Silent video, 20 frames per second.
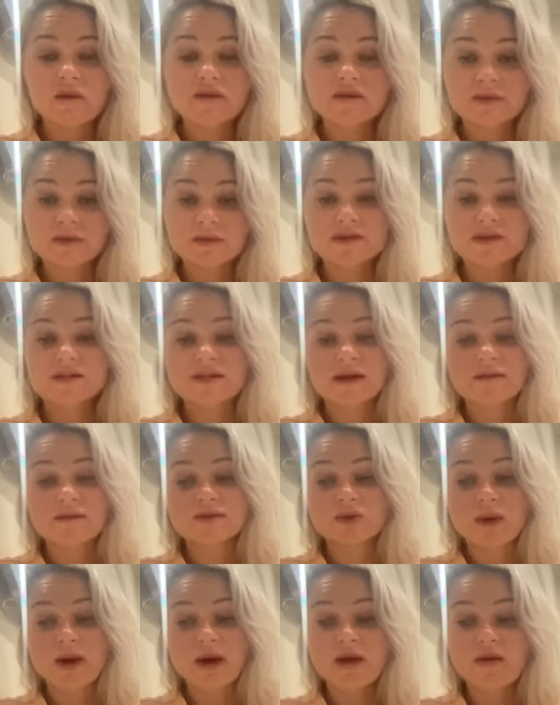if someone
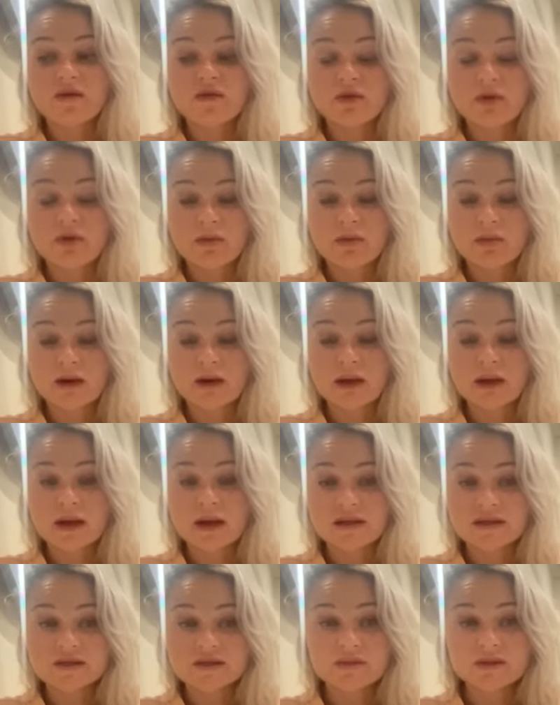steps away from an
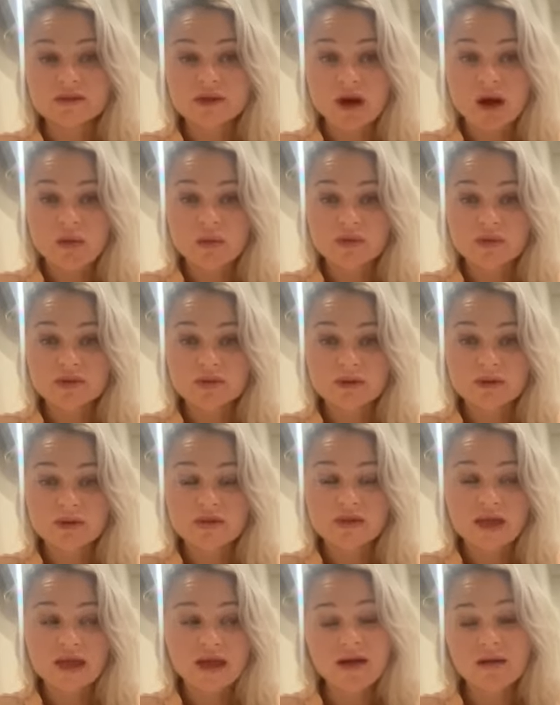intimate time with
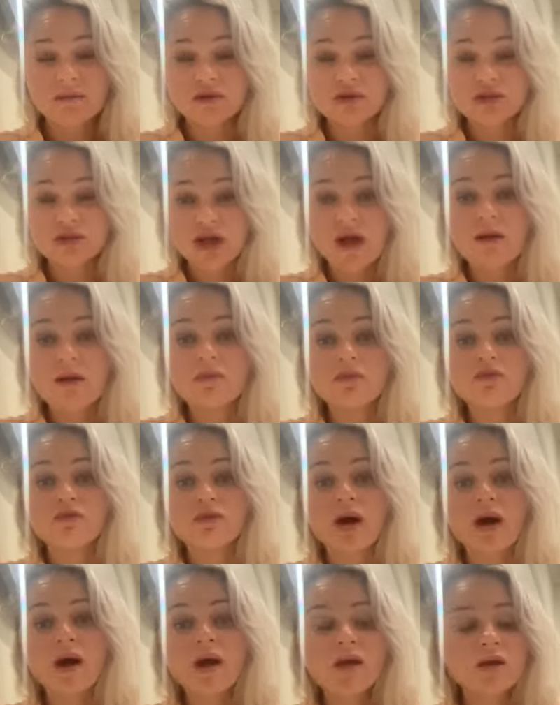someone, they can be shamed,
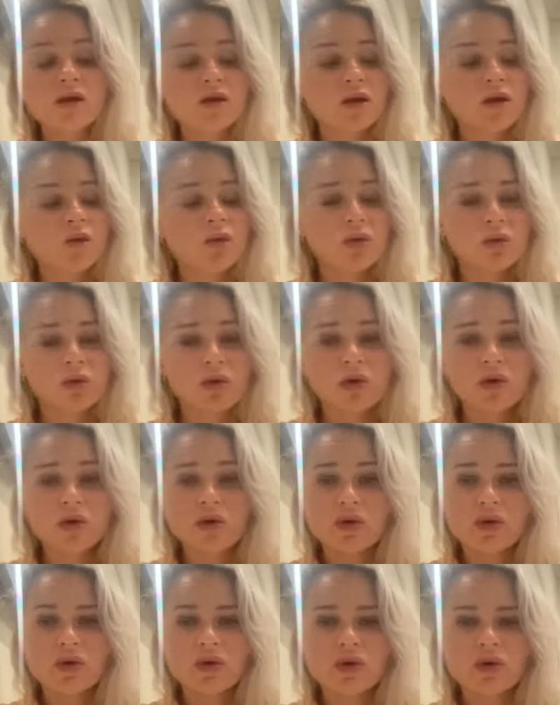right? You know, or
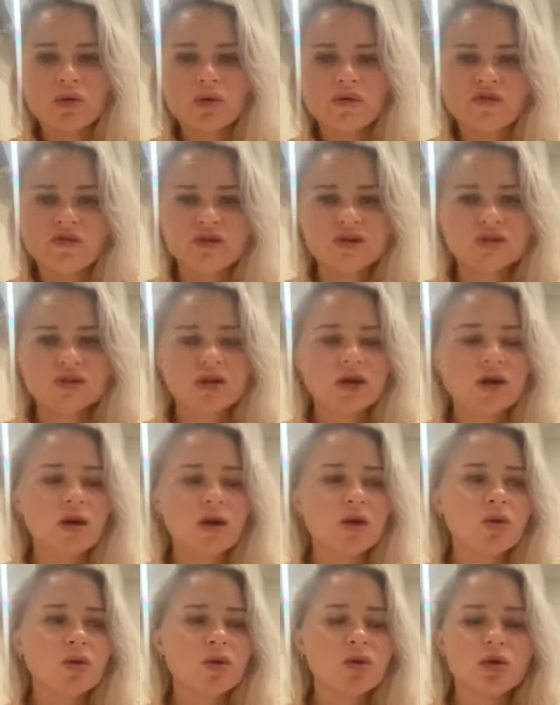you're
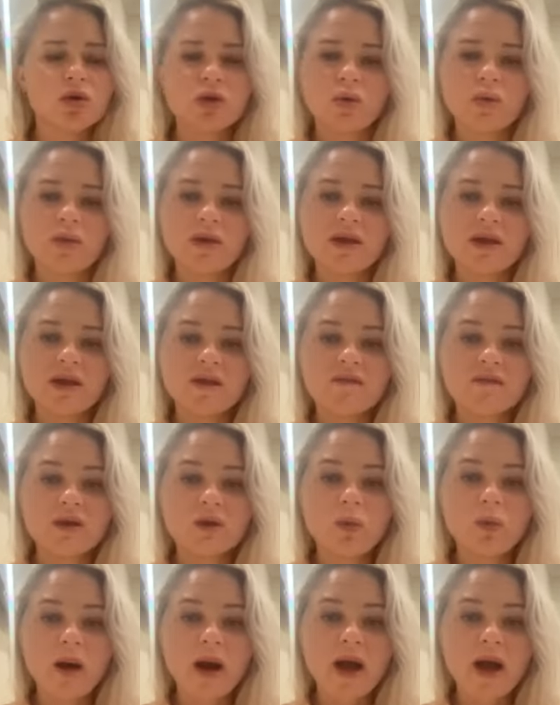frigid, or you don't want to give it
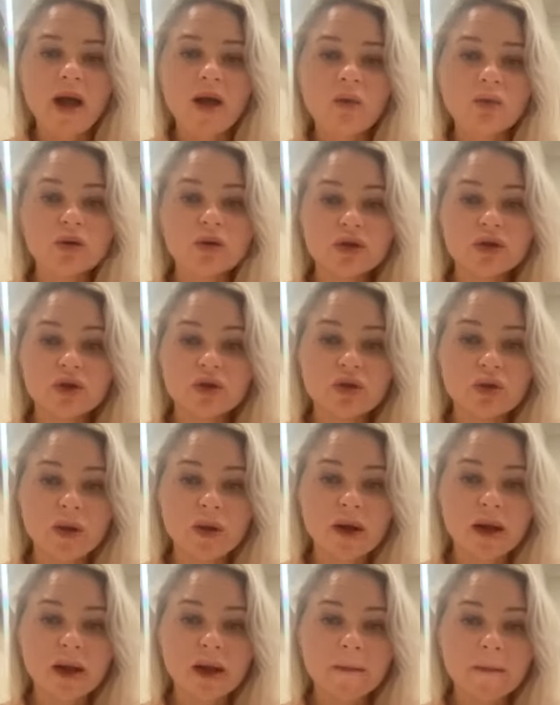away. What are you
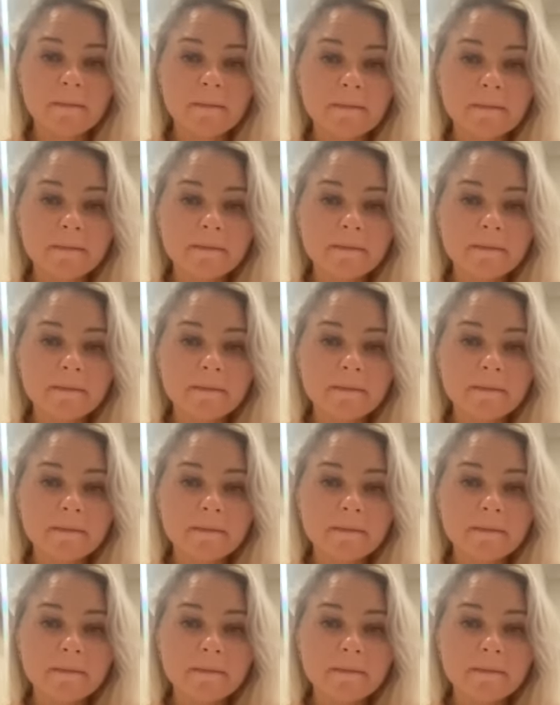doing?